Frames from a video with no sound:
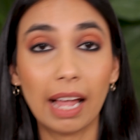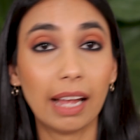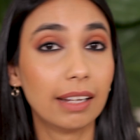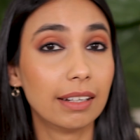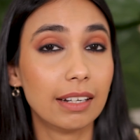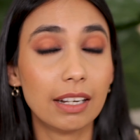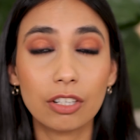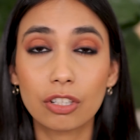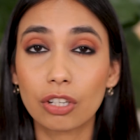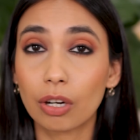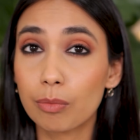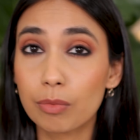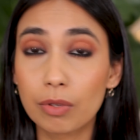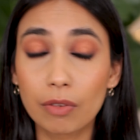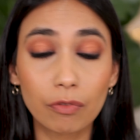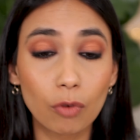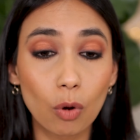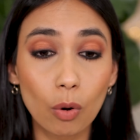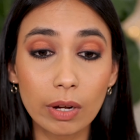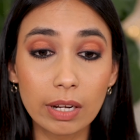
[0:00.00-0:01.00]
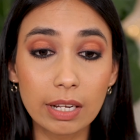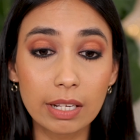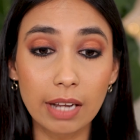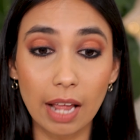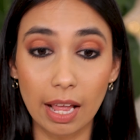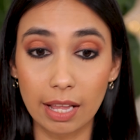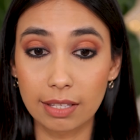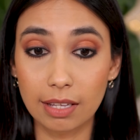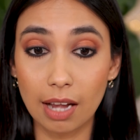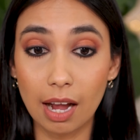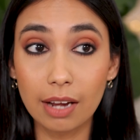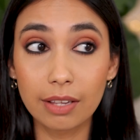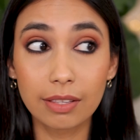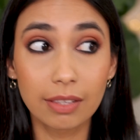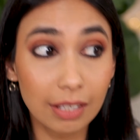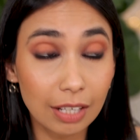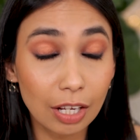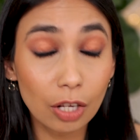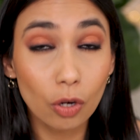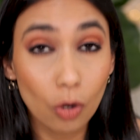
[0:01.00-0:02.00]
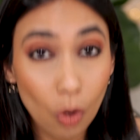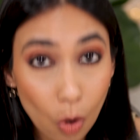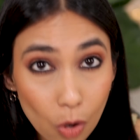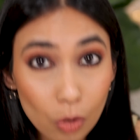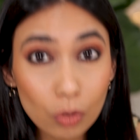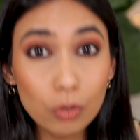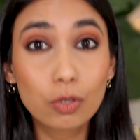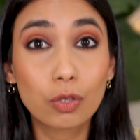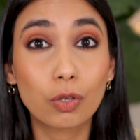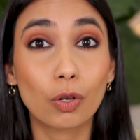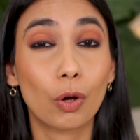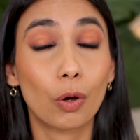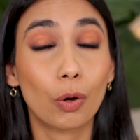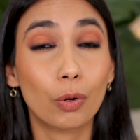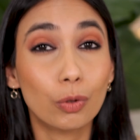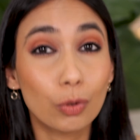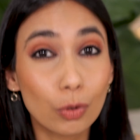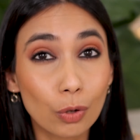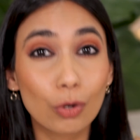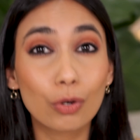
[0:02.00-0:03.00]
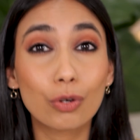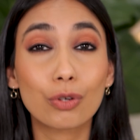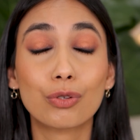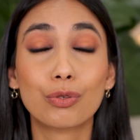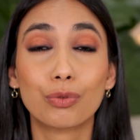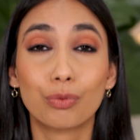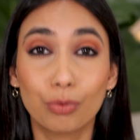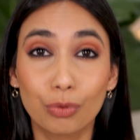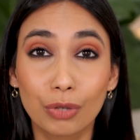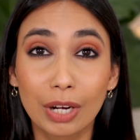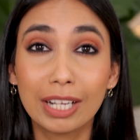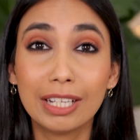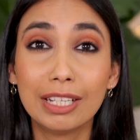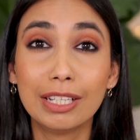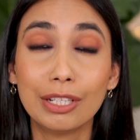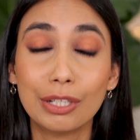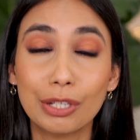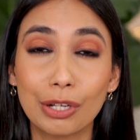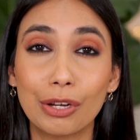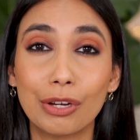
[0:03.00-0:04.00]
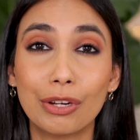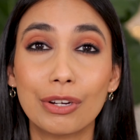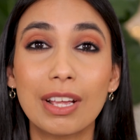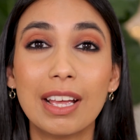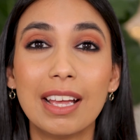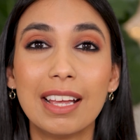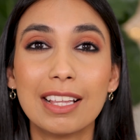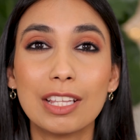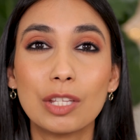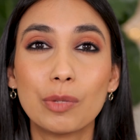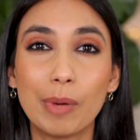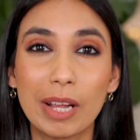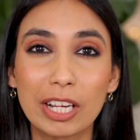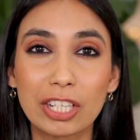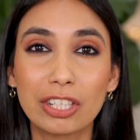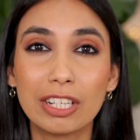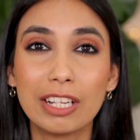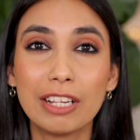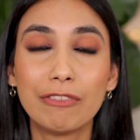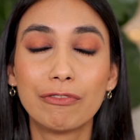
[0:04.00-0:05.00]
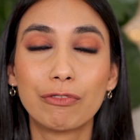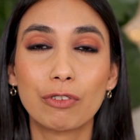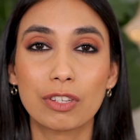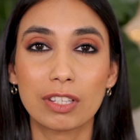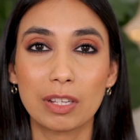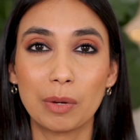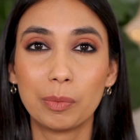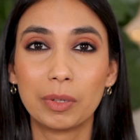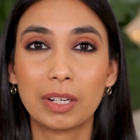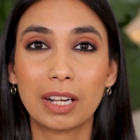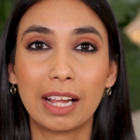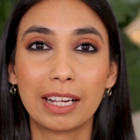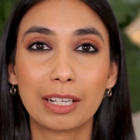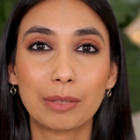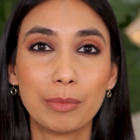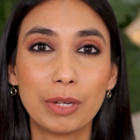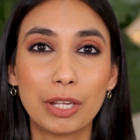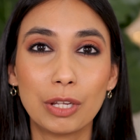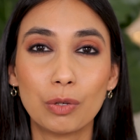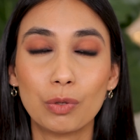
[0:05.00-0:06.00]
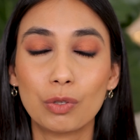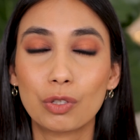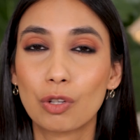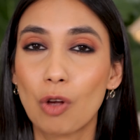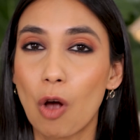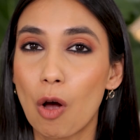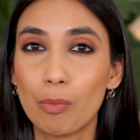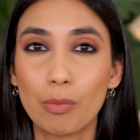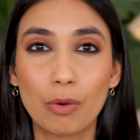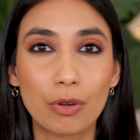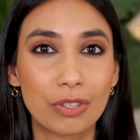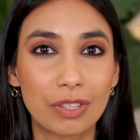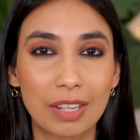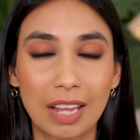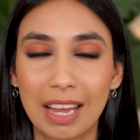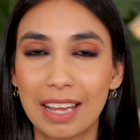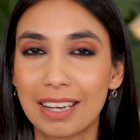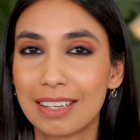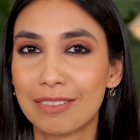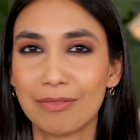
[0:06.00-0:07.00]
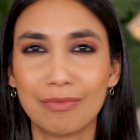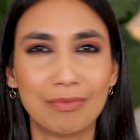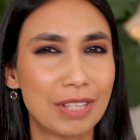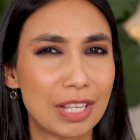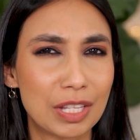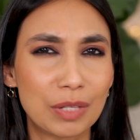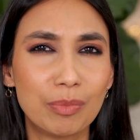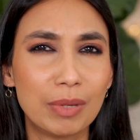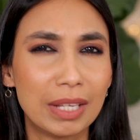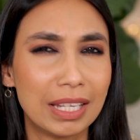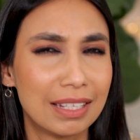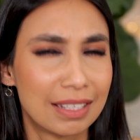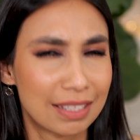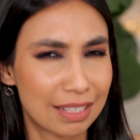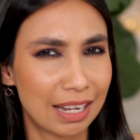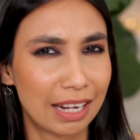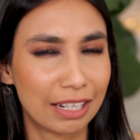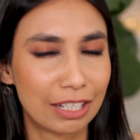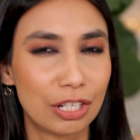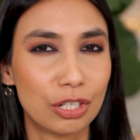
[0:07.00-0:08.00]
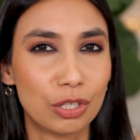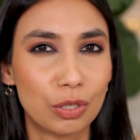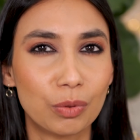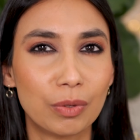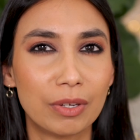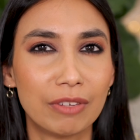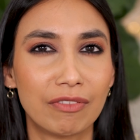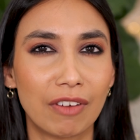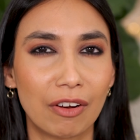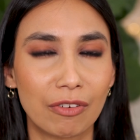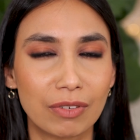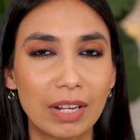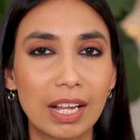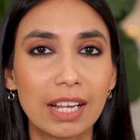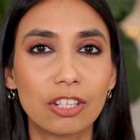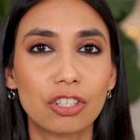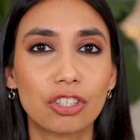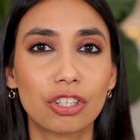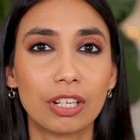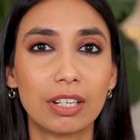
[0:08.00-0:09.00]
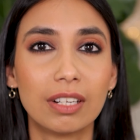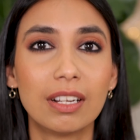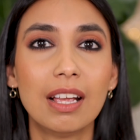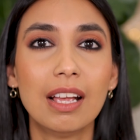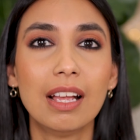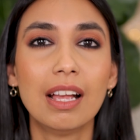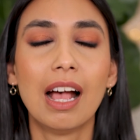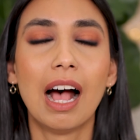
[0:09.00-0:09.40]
And in terms of oiliness, I think it also looks really good, especially for someone like me who's combo skin, this being a slightly dewy foundation.